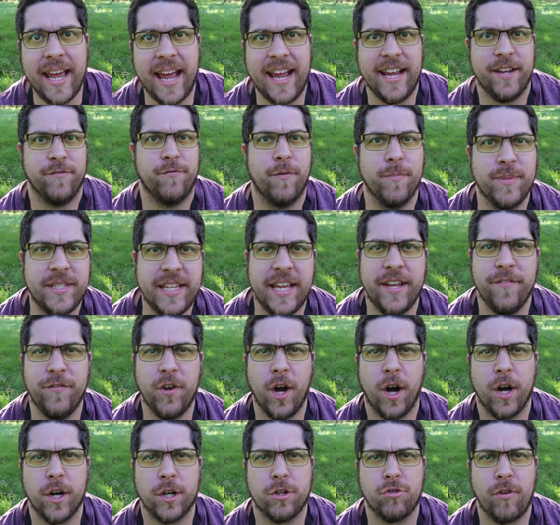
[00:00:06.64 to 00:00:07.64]
Dave from T
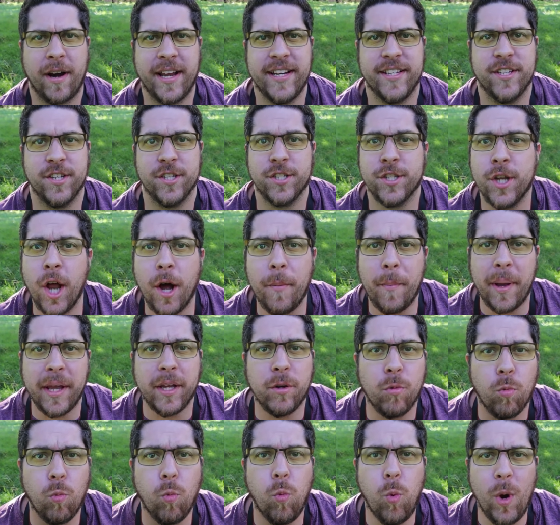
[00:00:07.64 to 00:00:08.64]
V R Creators, and I
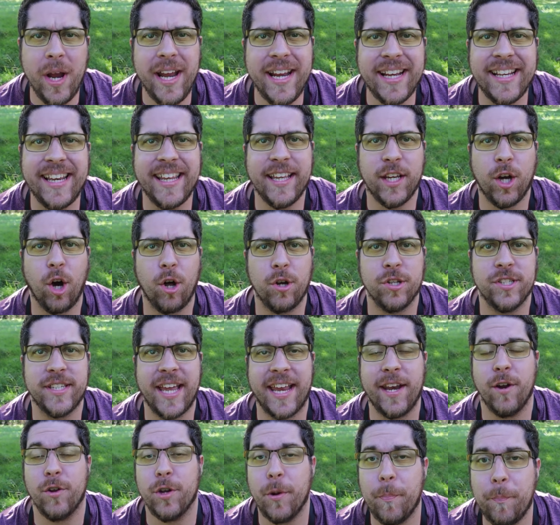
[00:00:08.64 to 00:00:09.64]
make weekly
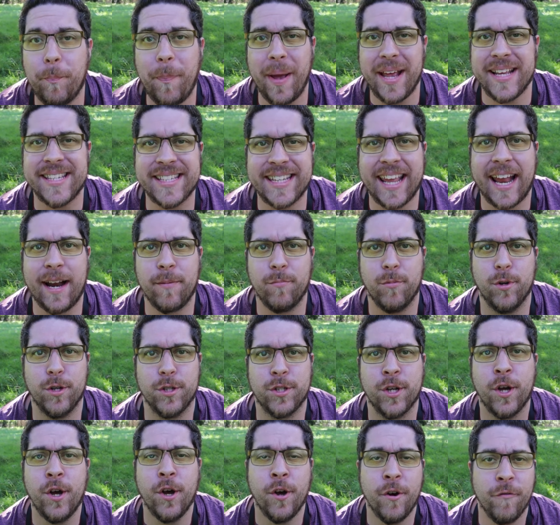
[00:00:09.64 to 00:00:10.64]
content on the best
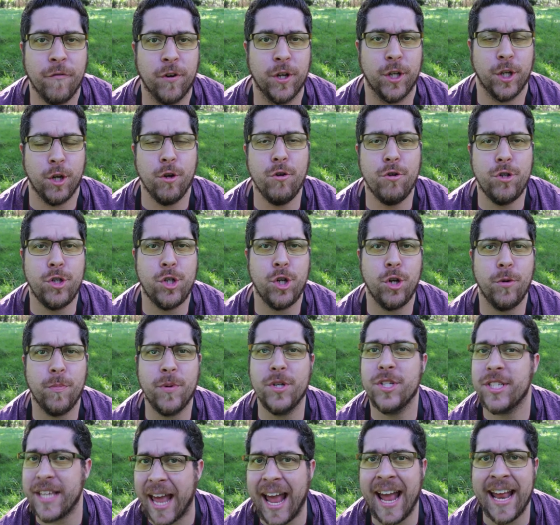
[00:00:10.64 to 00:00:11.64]
cameras for
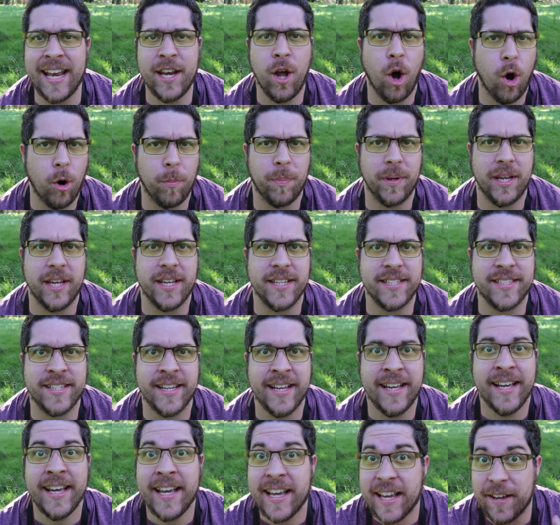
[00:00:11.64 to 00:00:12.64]
YouTubers and hobbyists.
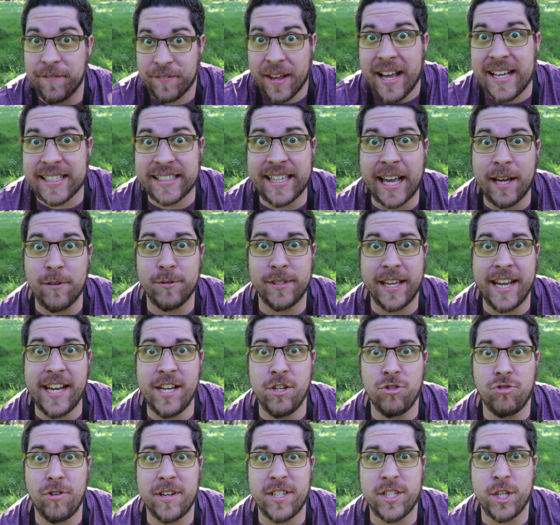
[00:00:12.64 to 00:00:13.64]
If that sounds
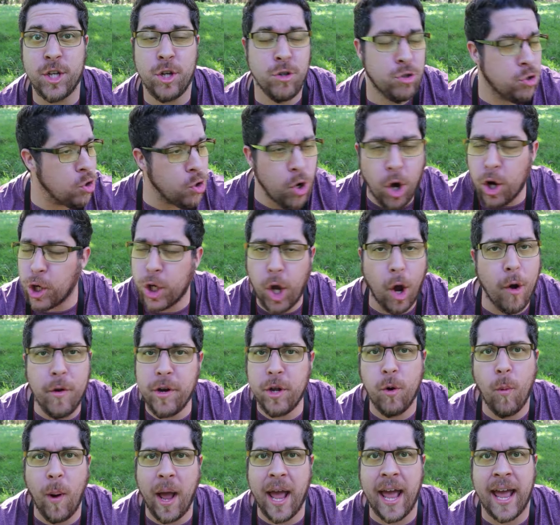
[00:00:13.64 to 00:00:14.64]
interesting, you do not go
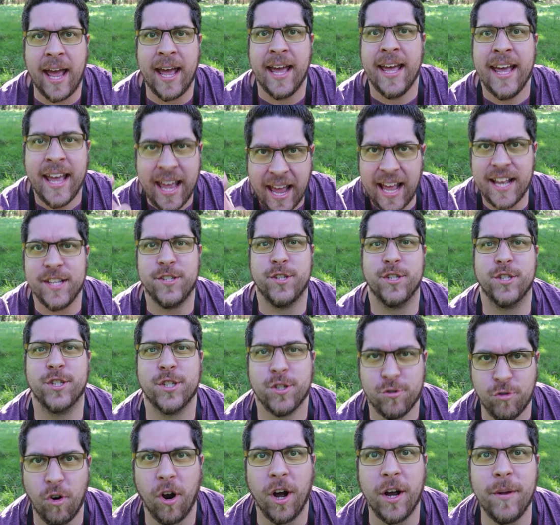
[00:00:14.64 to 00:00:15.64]
anywhere and
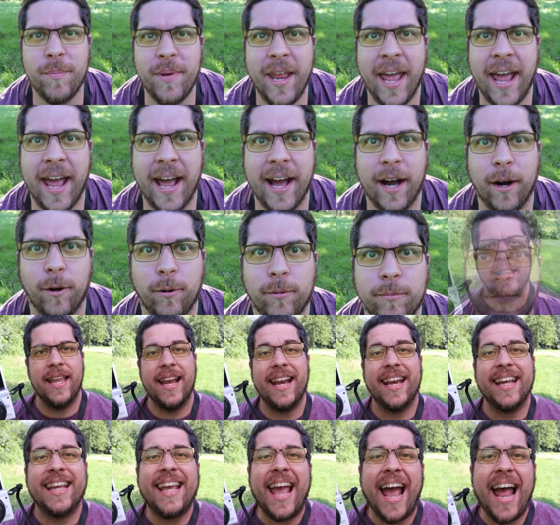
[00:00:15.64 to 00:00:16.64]
subscribe now.
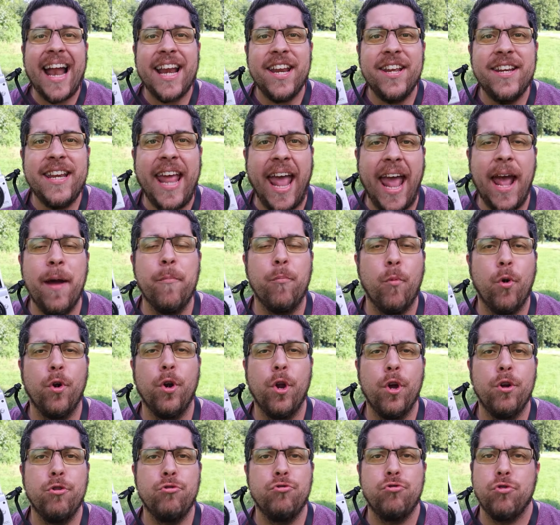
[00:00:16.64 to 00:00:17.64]
Now the Canon M
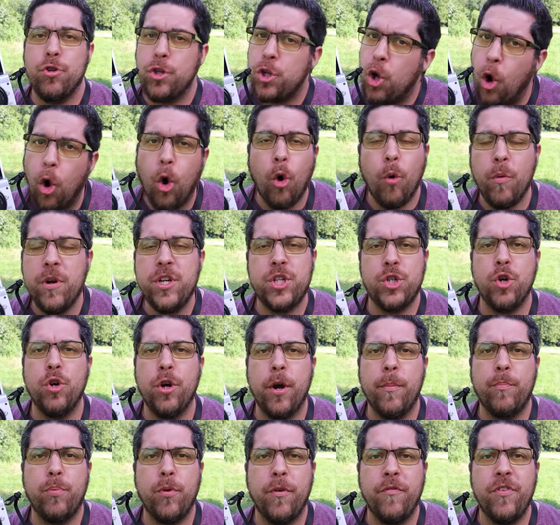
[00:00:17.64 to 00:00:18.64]
one hundred, or its
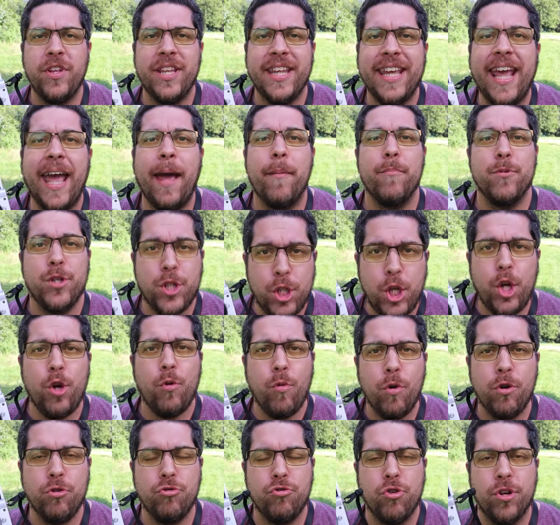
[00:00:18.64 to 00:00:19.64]
younger brother the M two
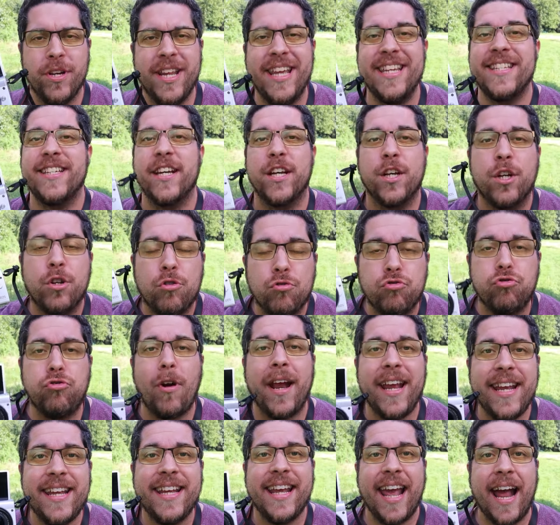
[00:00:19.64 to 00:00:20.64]
hundred, is a
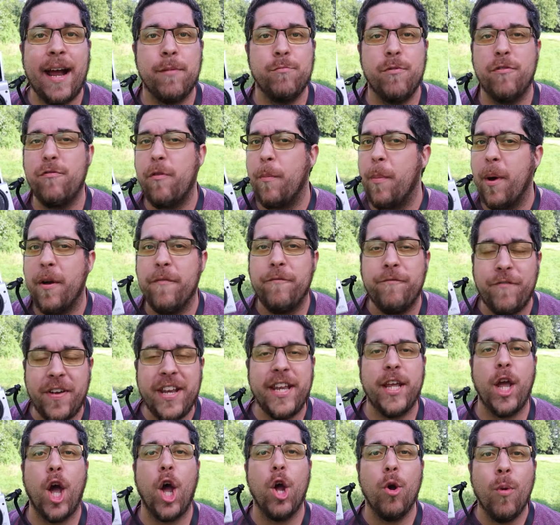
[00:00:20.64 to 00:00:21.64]
great camera for both
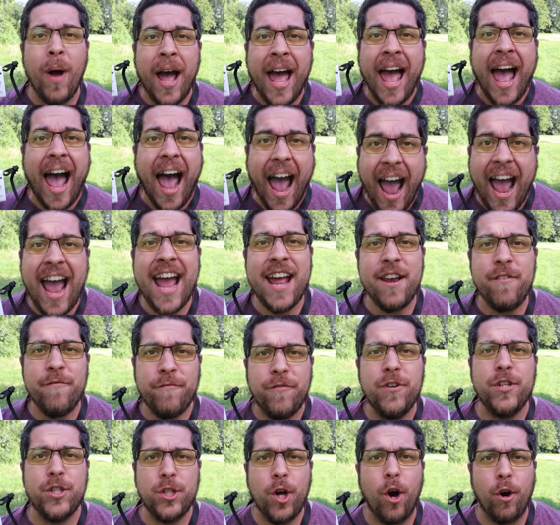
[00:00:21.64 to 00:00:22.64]
video
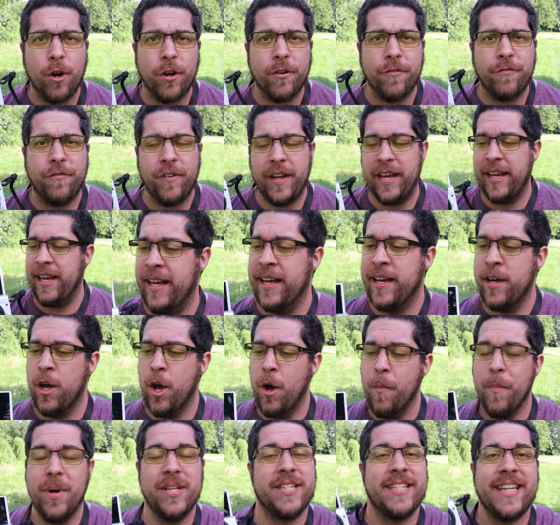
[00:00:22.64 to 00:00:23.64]
and photography.
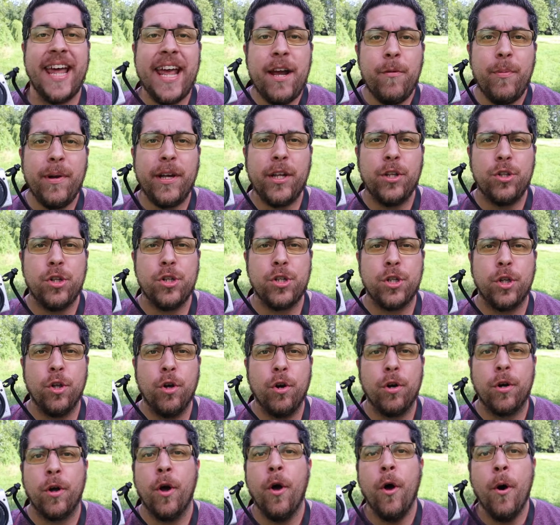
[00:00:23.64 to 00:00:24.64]
But today we can just
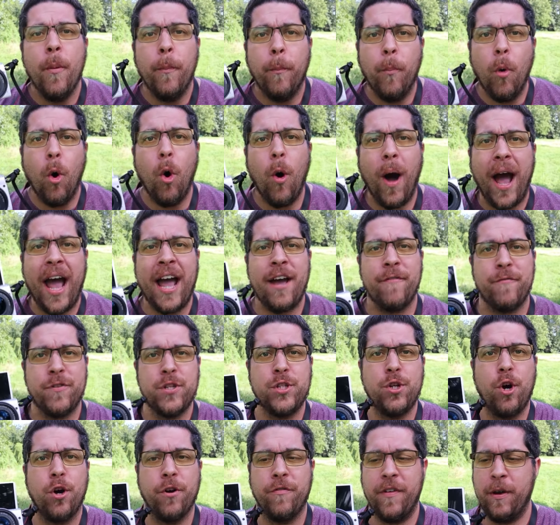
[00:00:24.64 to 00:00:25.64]
look more at
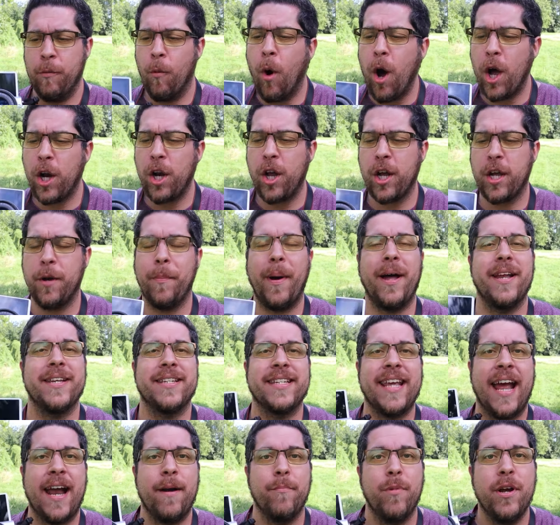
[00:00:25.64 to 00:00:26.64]
photography. What I like about
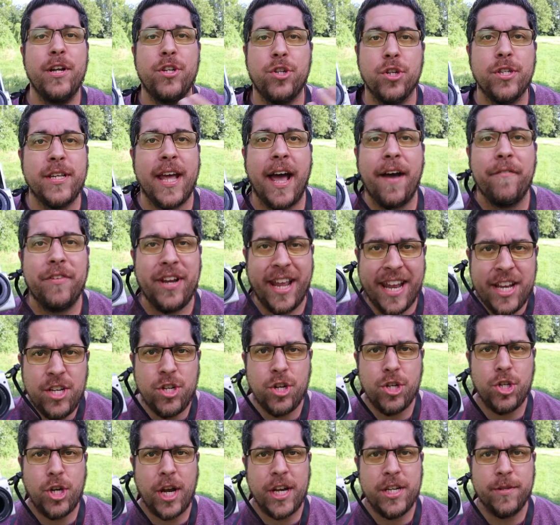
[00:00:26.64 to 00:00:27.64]
this camera, it does have an
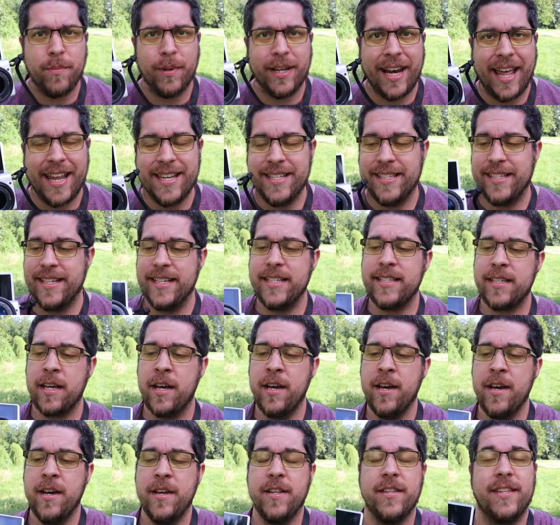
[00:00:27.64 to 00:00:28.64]
interchangeable lenses.
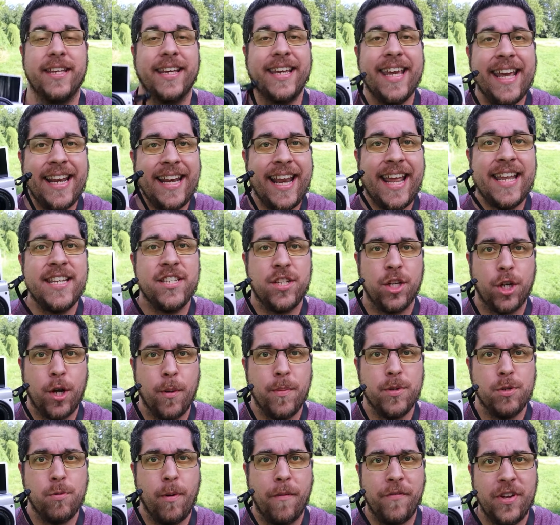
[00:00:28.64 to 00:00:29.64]
The kit lens that
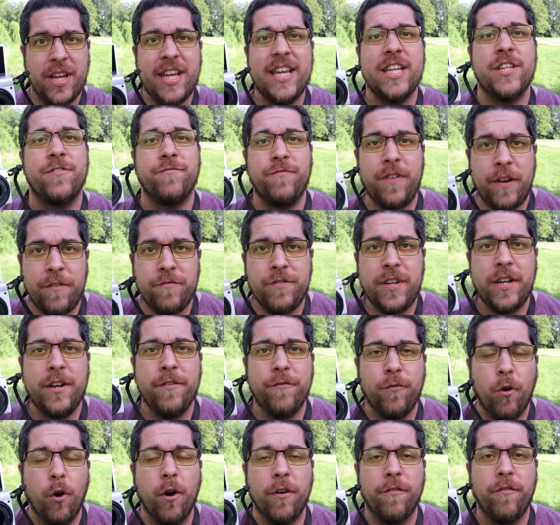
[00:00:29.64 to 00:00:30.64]
comes with it is fifteen
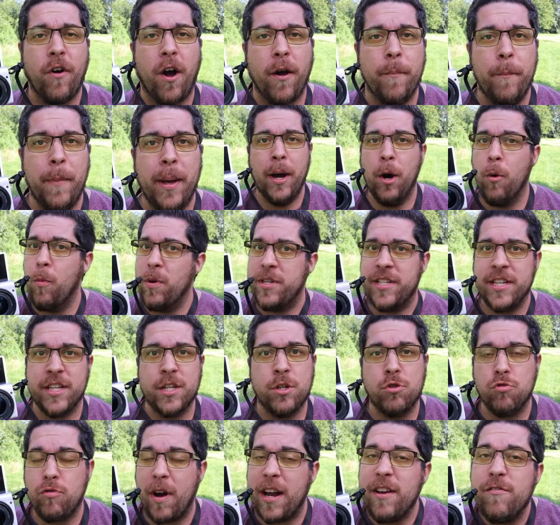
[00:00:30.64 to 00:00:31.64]
to forty-five millimeter, which
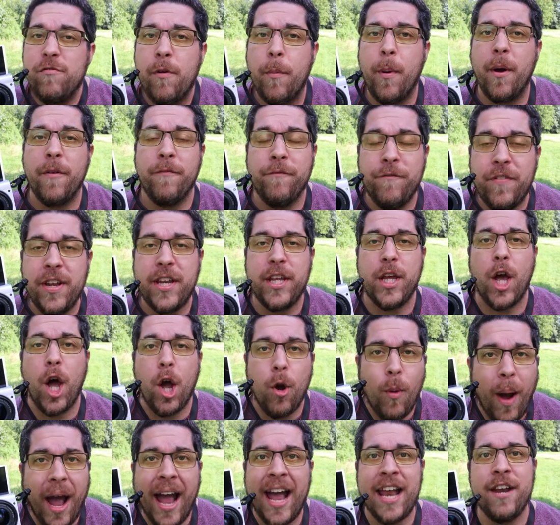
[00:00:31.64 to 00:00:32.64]
is great for both
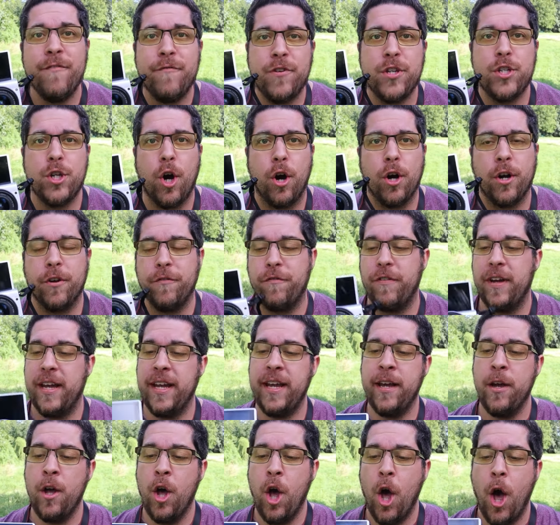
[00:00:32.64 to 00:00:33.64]
video and
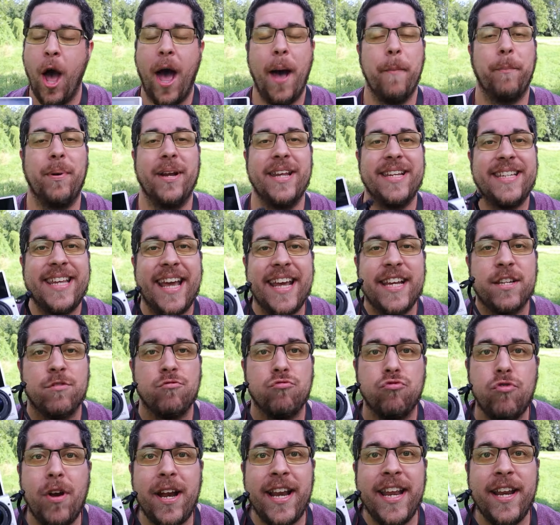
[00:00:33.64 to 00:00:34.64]
photography, but it takes
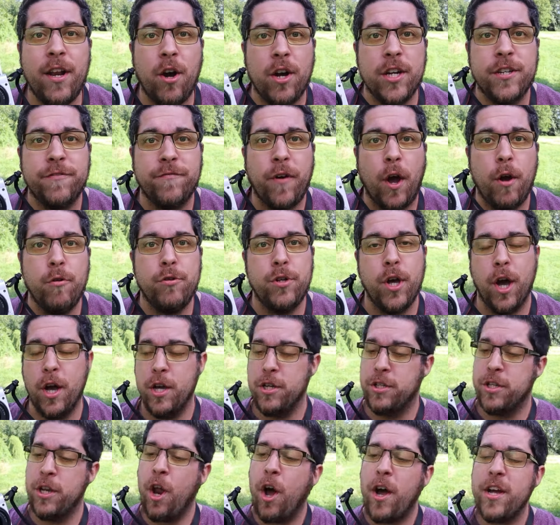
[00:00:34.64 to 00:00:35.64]
really nice
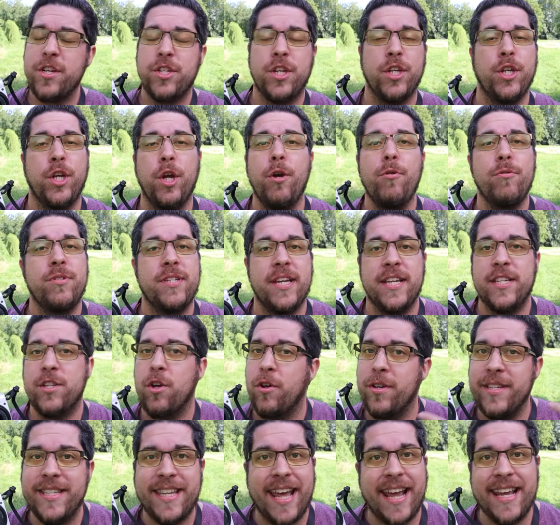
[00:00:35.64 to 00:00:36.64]
photos, and I actually use this
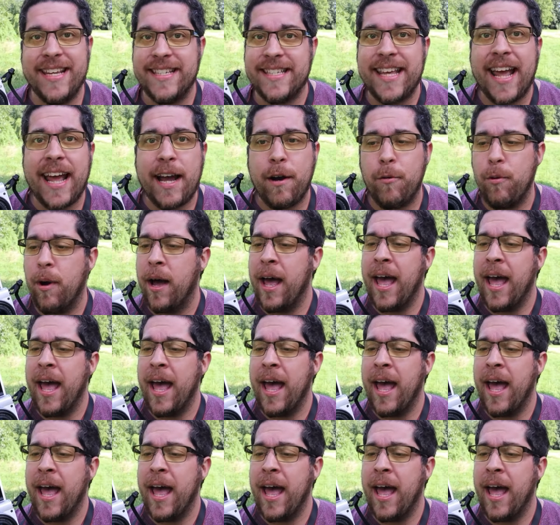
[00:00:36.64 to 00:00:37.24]
on days out